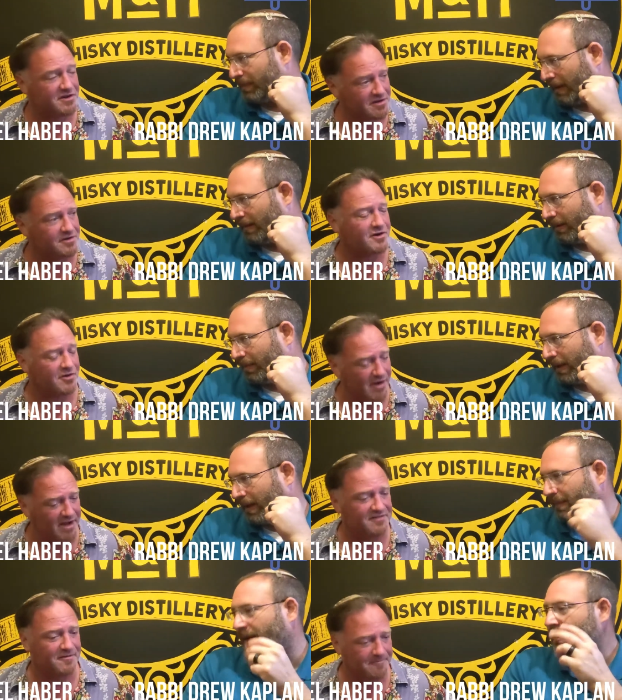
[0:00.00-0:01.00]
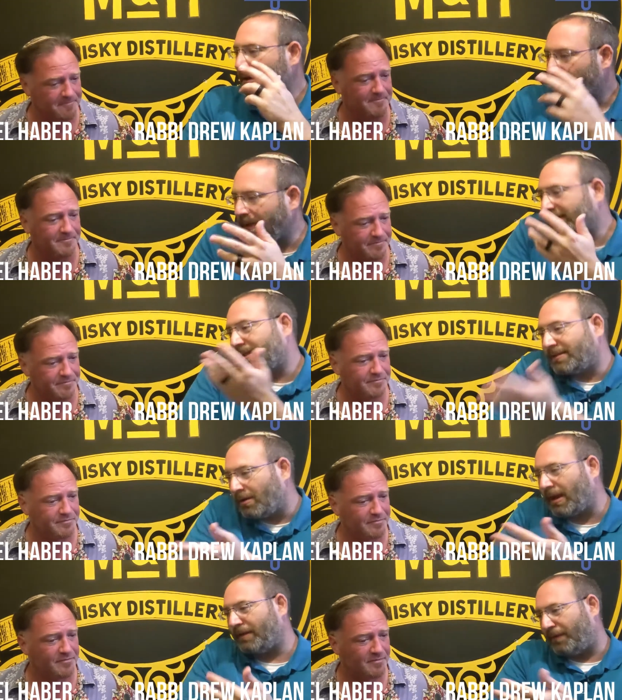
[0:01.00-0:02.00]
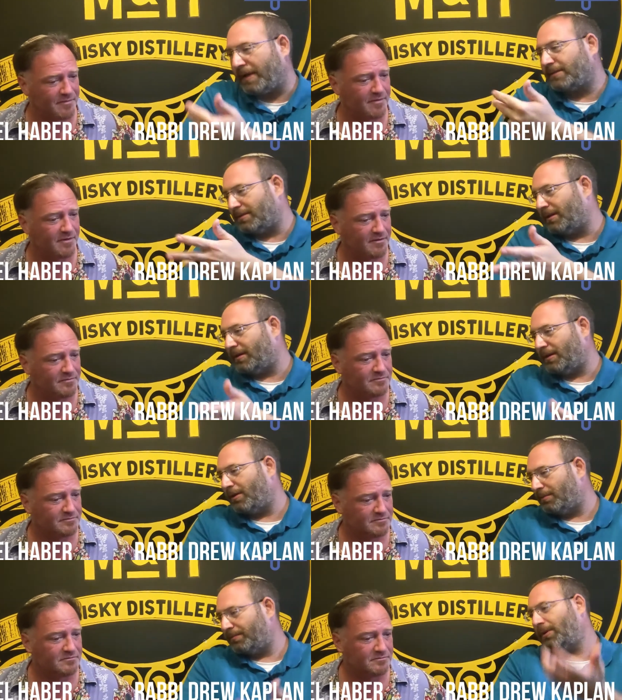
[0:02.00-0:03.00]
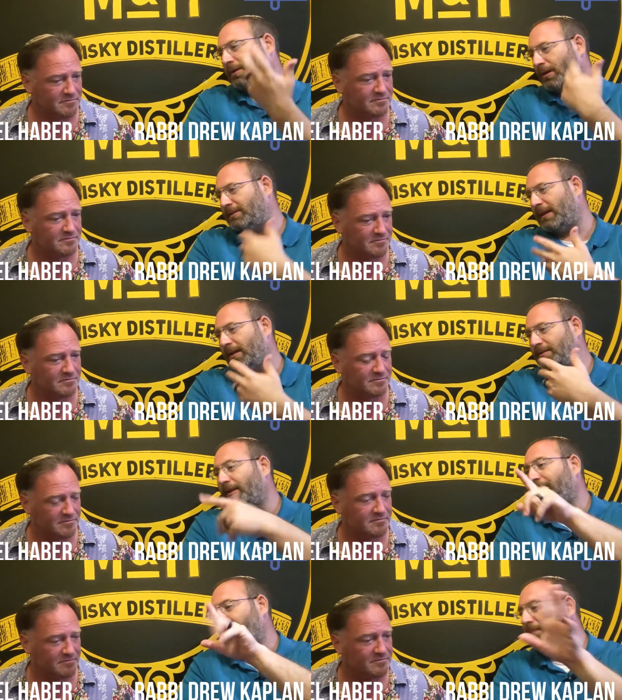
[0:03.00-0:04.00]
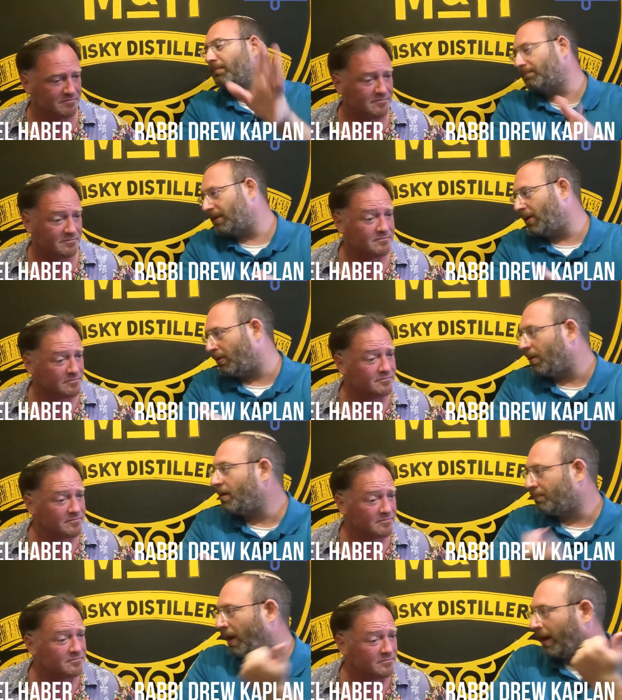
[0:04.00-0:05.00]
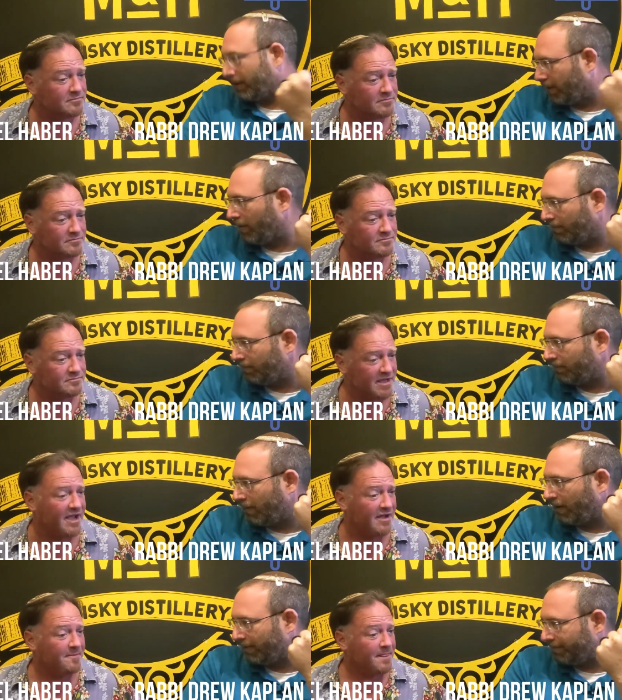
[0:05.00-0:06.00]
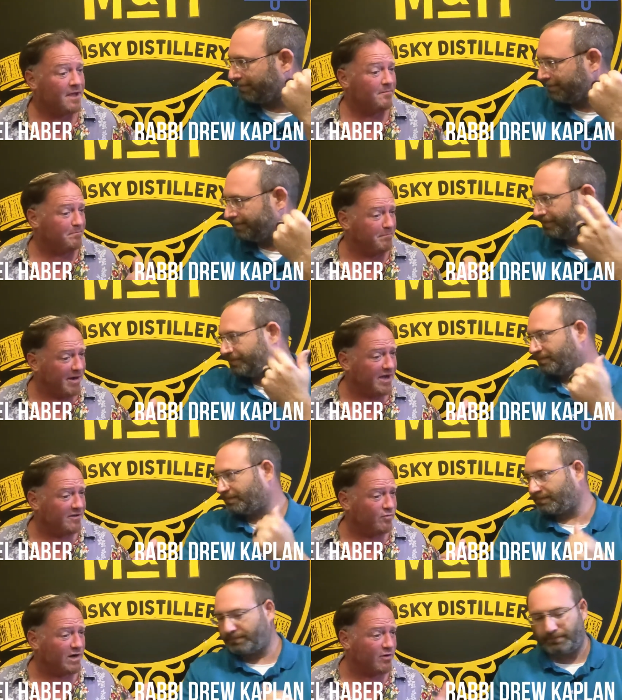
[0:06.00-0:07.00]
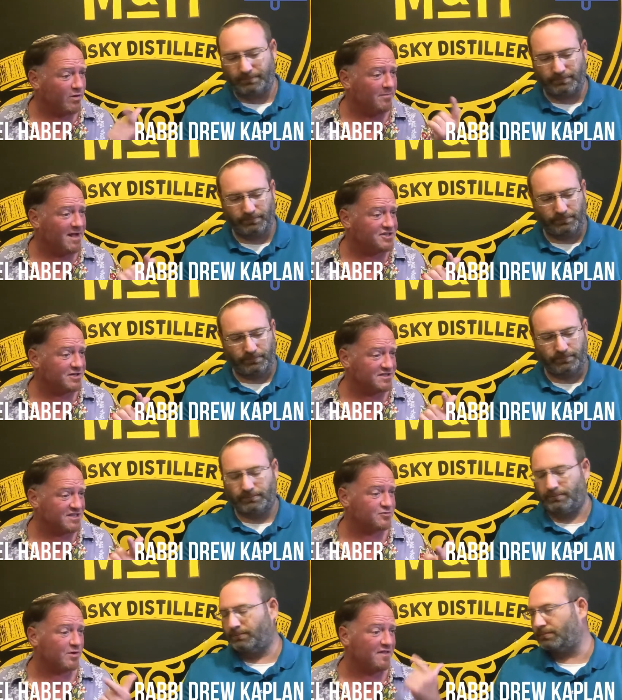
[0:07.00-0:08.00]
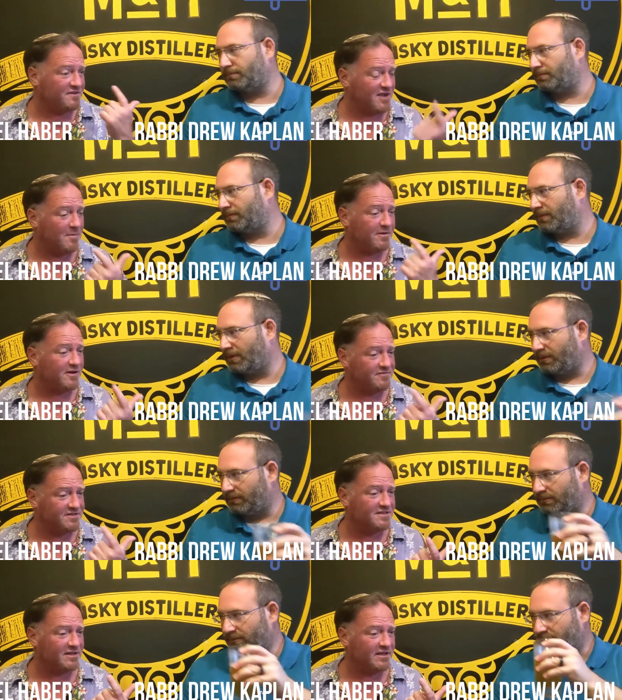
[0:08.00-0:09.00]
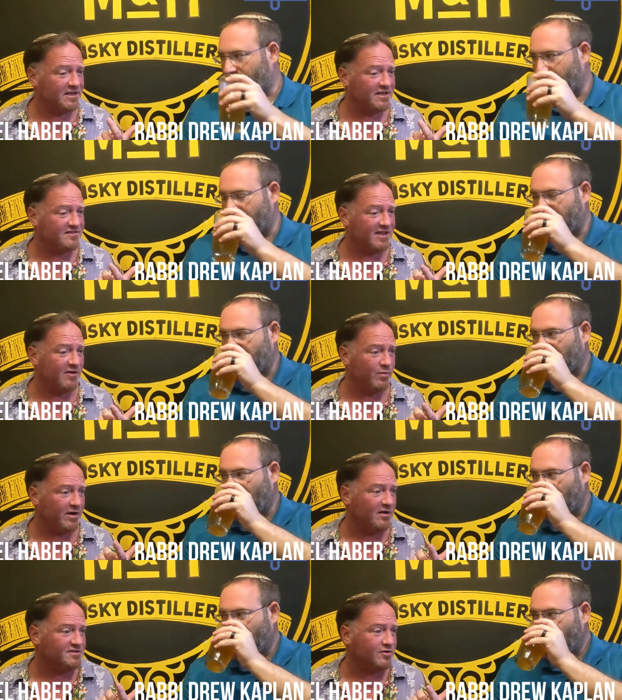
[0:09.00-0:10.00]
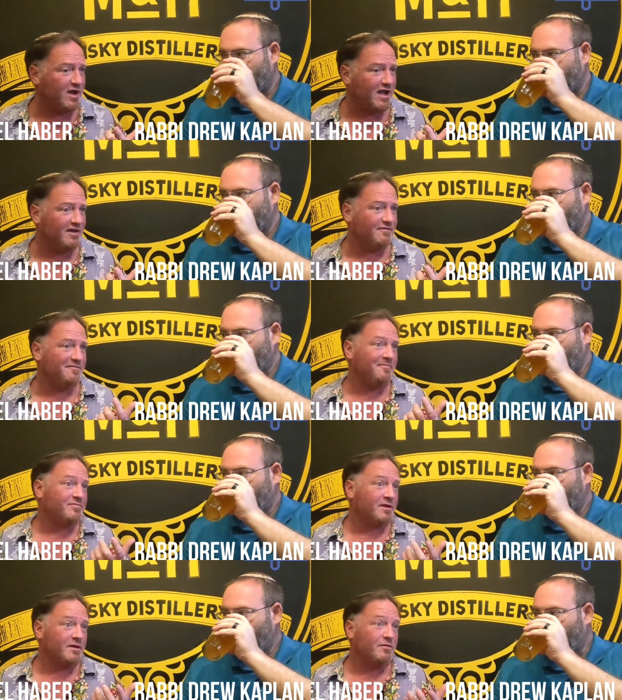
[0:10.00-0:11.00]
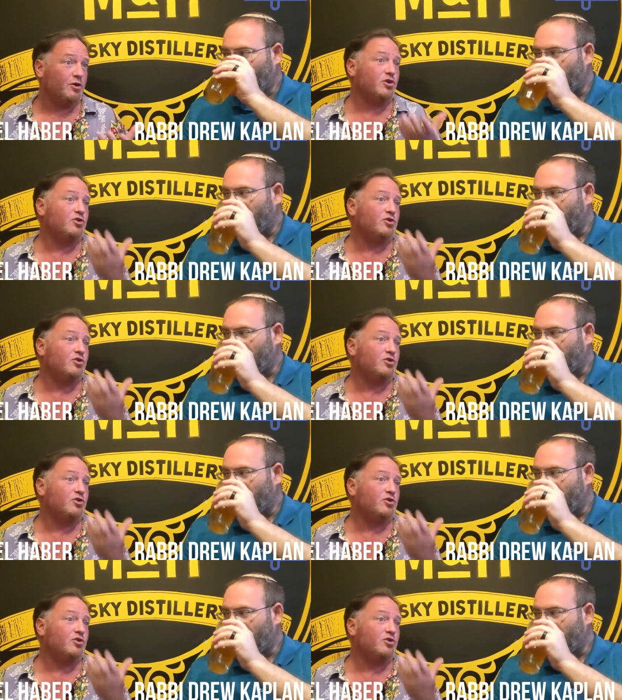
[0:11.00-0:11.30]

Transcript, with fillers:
Speaker 1: pre-pandemic. Pandemic, whiskey's okay, fine. So that you know, you're going to take a different, you know, product home.
Speaker 2: Yeah. Right? But what I will mention, since we're on the topic of distilling, is that we also have the